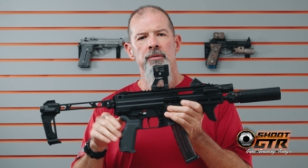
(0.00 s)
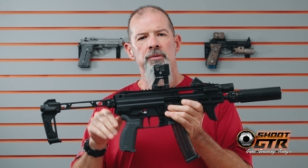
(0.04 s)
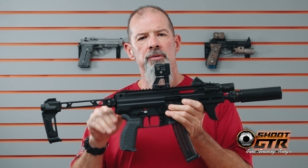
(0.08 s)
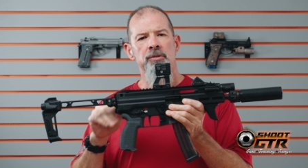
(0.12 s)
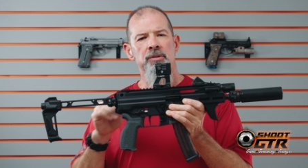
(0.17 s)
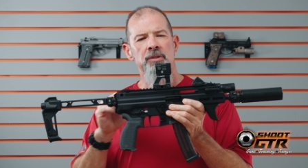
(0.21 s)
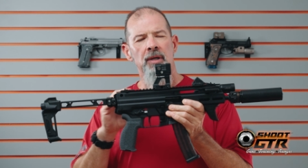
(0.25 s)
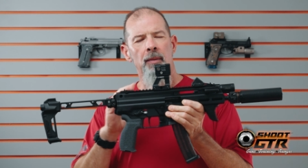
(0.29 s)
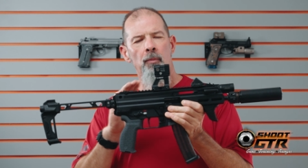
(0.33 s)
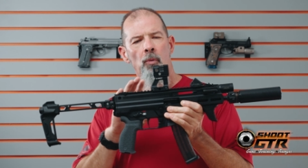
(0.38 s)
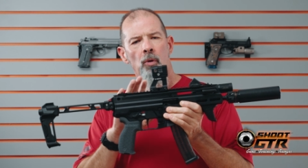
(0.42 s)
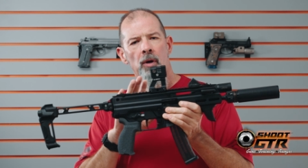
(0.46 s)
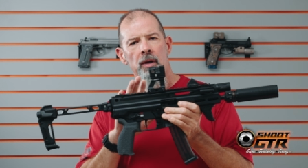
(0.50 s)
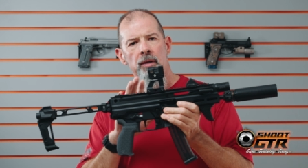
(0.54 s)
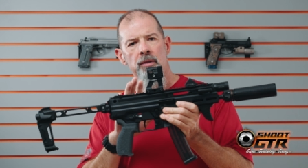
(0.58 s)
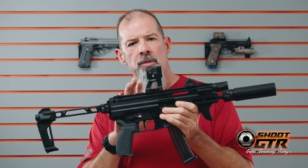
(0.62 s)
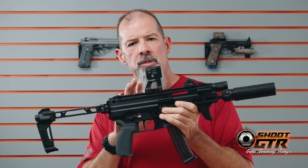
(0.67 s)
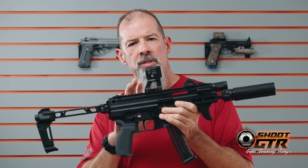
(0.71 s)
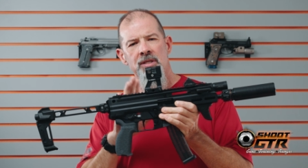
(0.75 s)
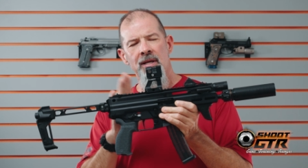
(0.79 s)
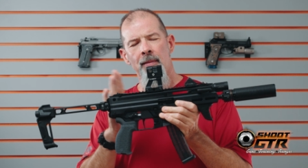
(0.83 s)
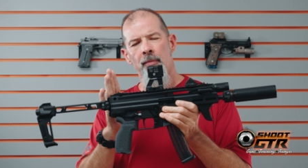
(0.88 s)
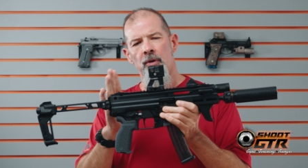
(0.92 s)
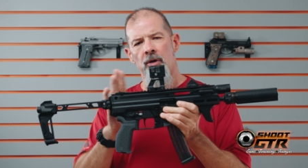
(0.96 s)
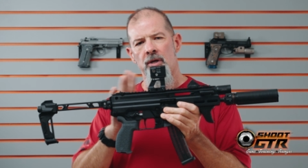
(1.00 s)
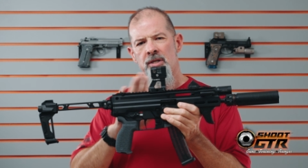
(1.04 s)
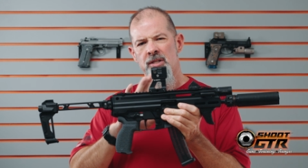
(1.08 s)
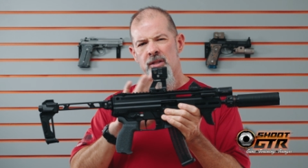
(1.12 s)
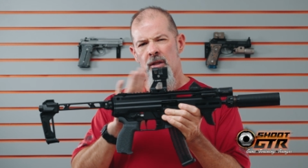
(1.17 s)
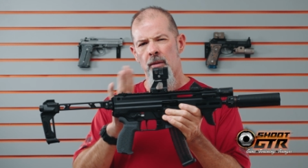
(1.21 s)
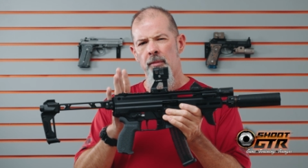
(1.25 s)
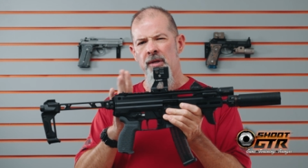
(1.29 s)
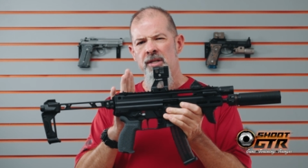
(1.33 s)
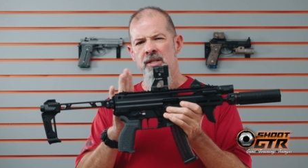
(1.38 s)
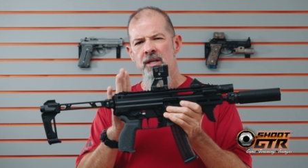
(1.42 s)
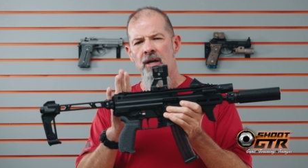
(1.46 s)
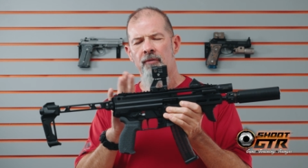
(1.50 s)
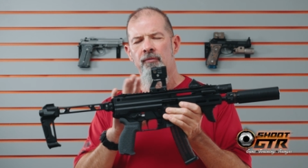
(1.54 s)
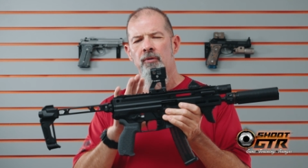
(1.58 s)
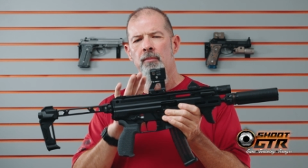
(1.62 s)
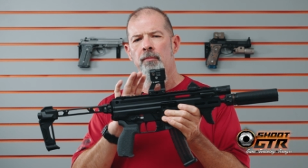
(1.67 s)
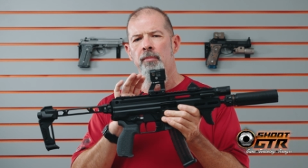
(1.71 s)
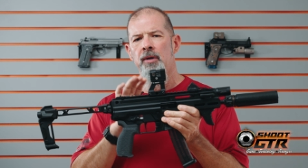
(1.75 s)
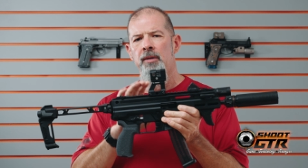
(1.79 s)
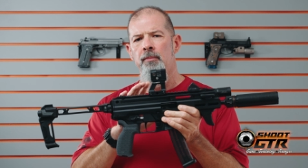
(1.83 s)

Somewhat similar, it's a little bit different,